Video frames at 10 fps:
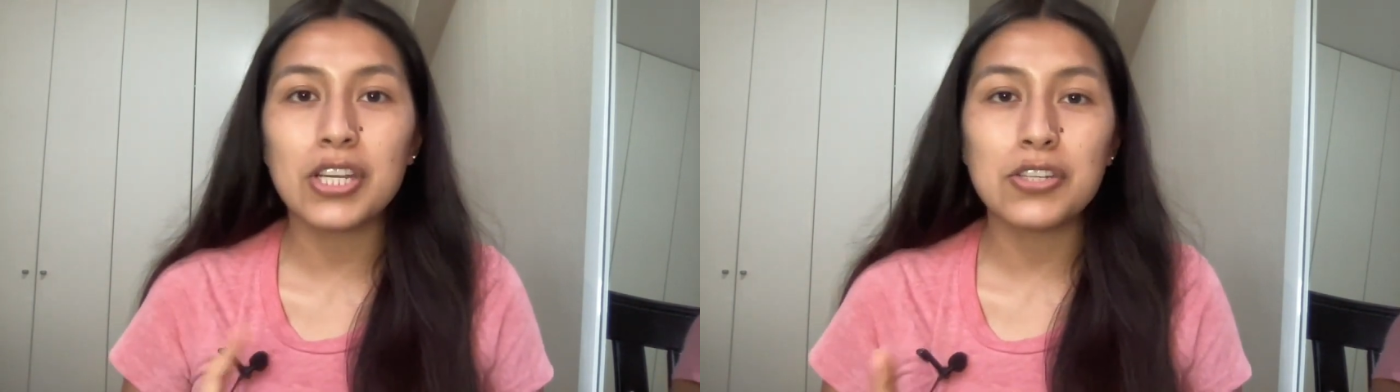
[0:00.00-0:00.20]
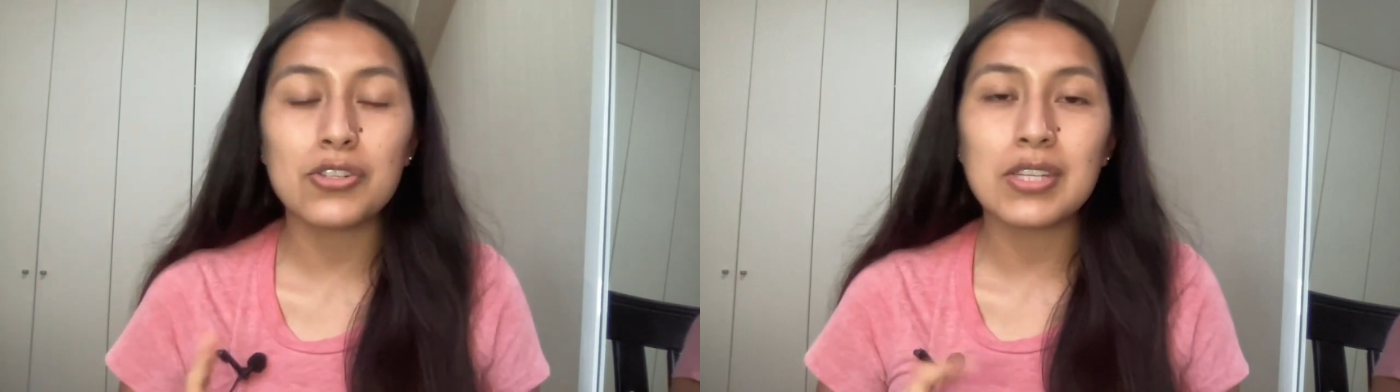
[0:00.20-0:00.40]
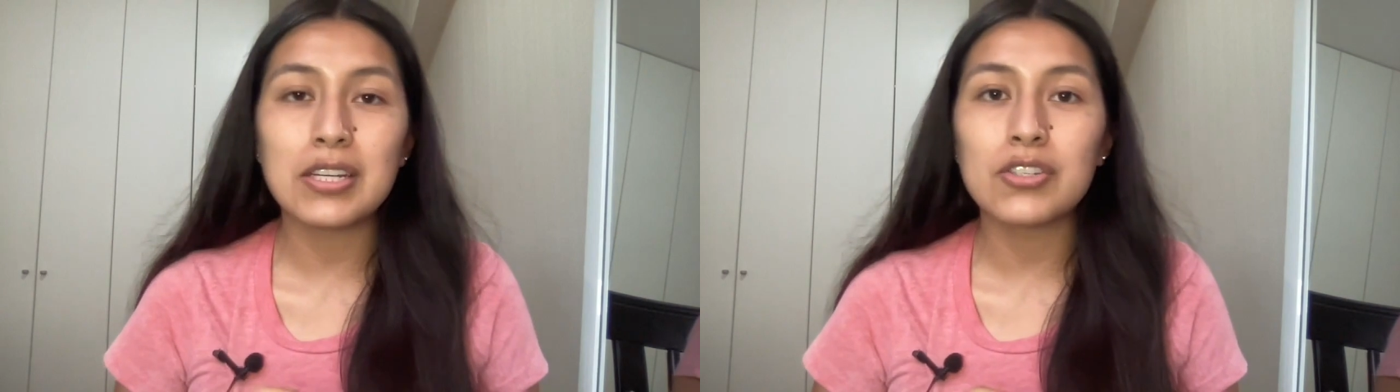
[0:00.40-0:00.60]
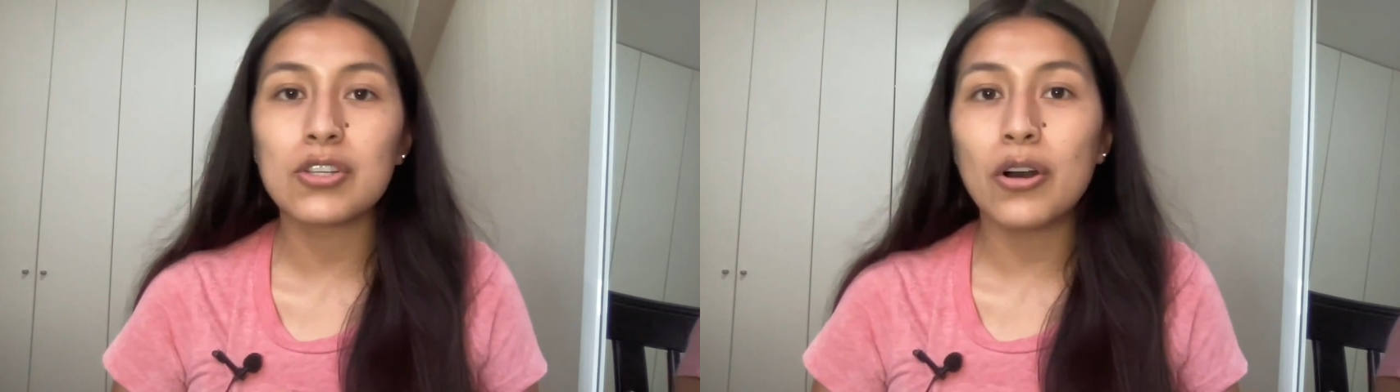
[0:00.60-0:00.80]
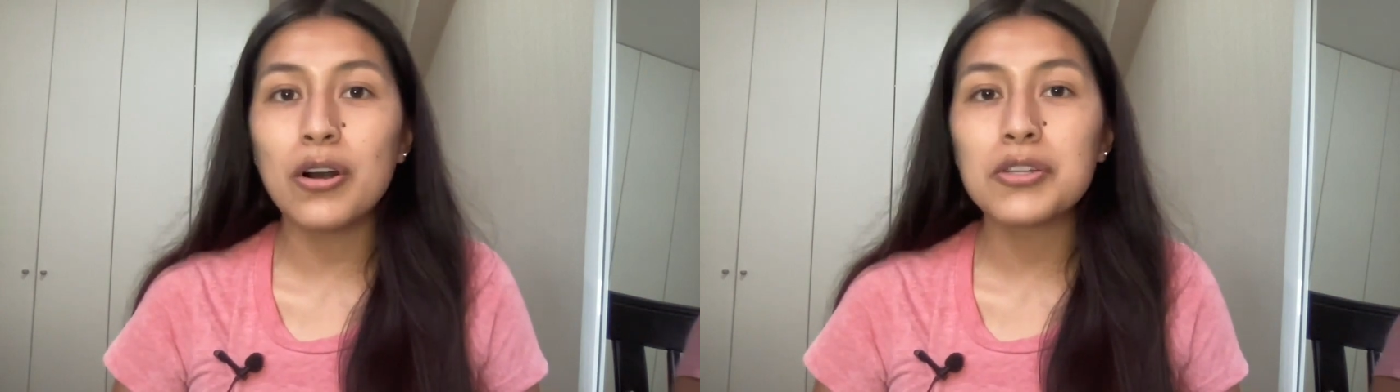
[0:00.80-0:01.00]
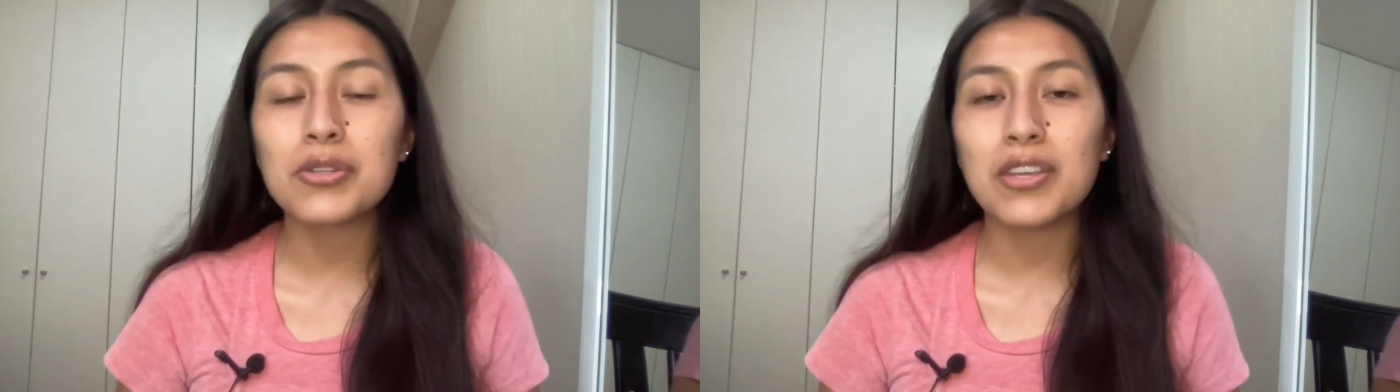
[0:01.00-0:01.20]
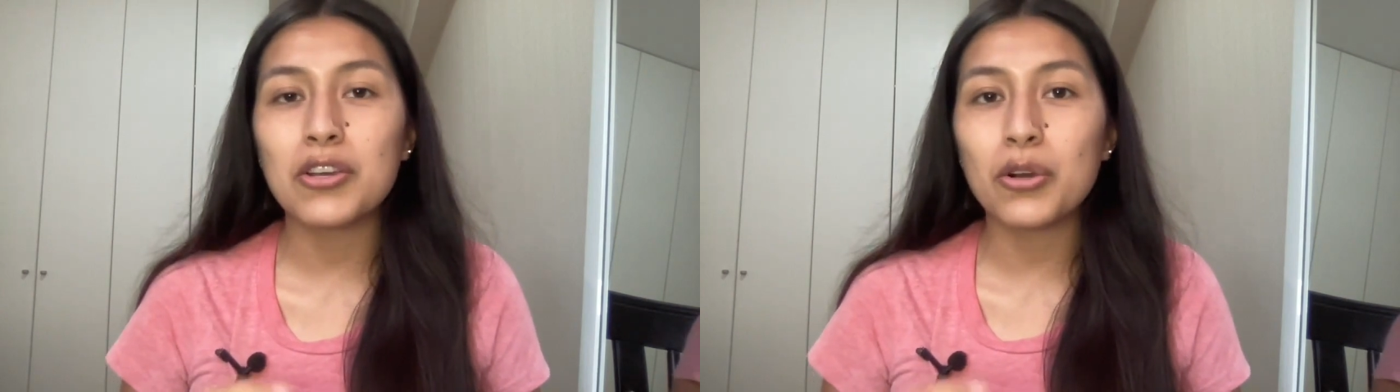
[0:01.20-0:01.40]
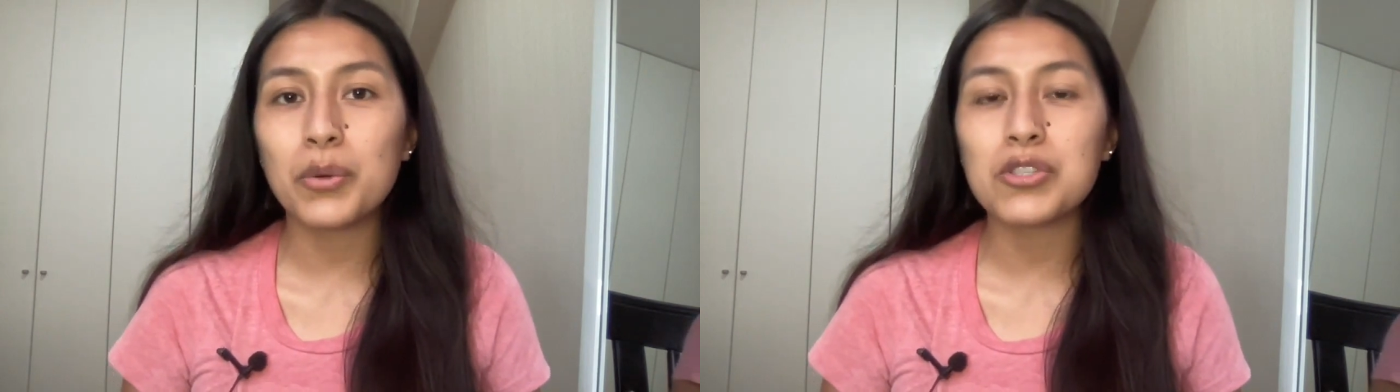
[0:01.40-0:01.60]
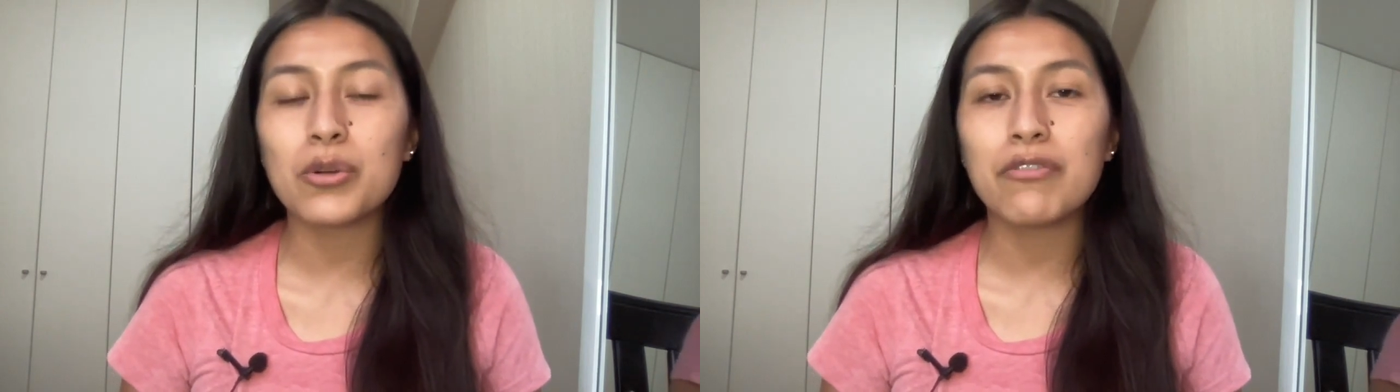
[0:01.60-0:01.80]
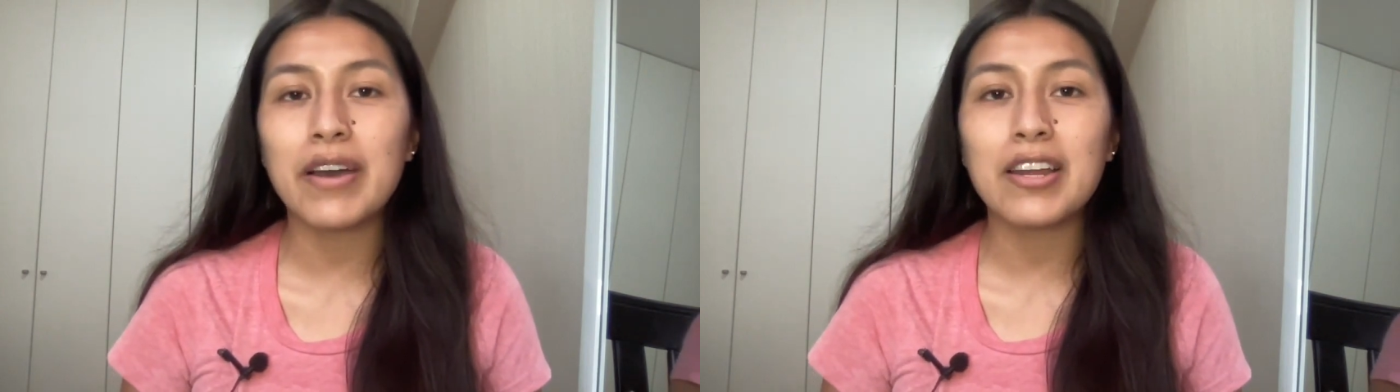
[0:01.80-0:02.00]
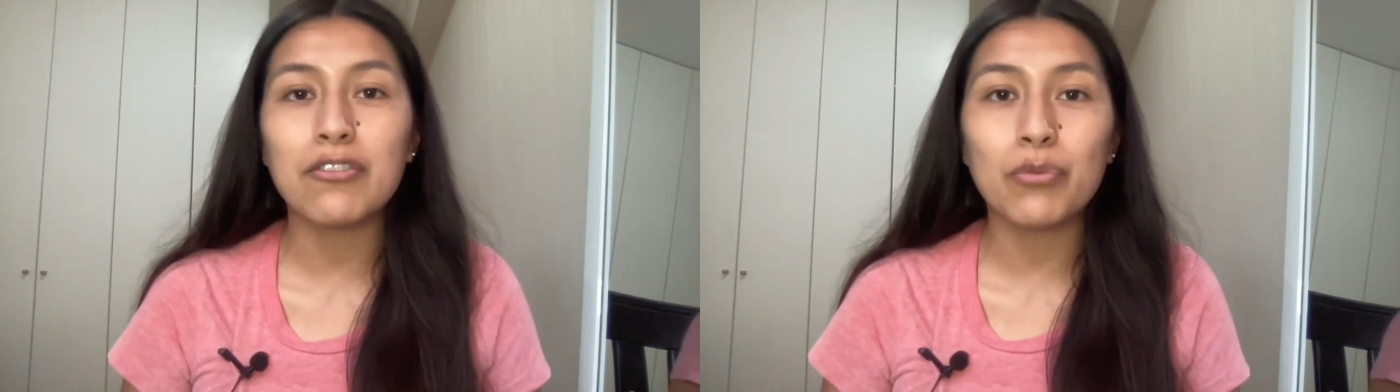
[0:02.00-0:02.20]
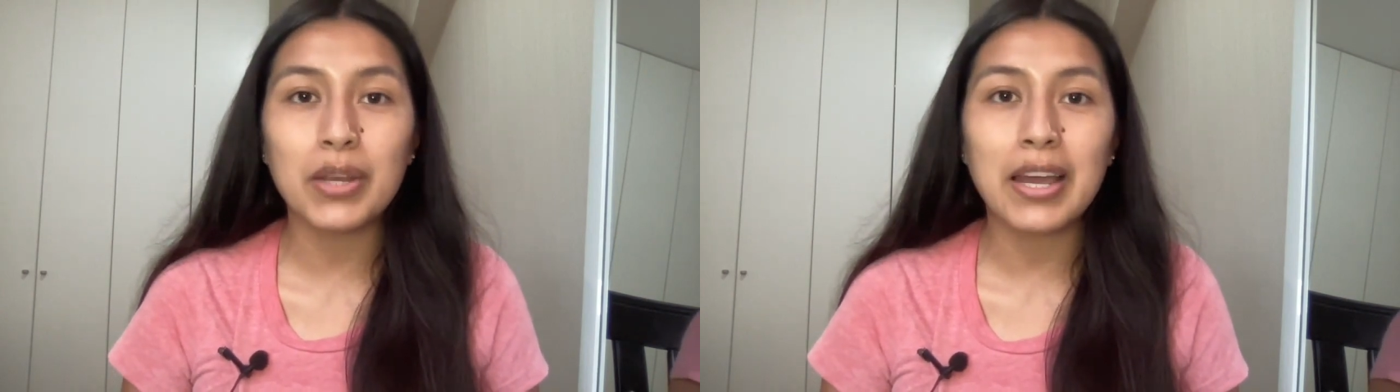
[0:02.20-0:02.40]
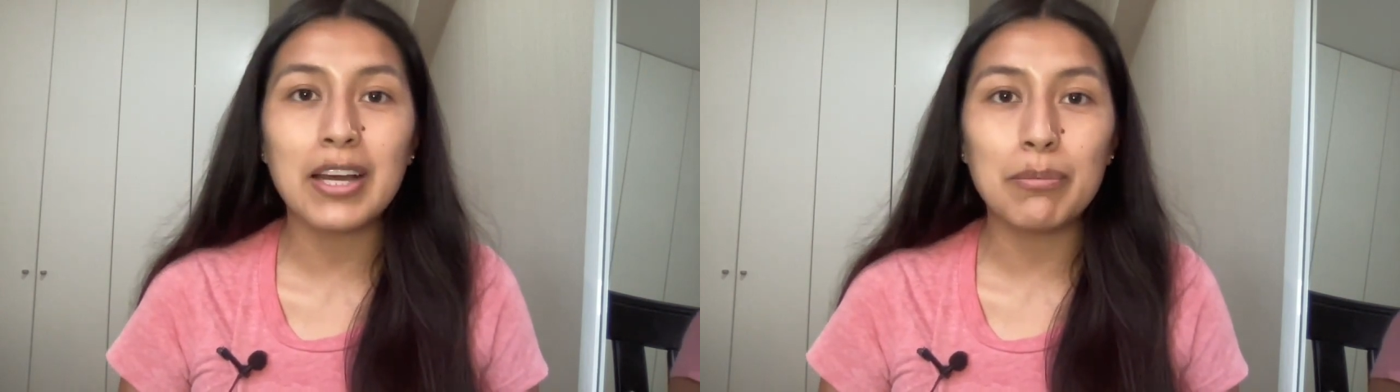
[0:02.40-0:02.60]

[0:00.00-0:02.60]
change your settings to all so that you're always notified of when I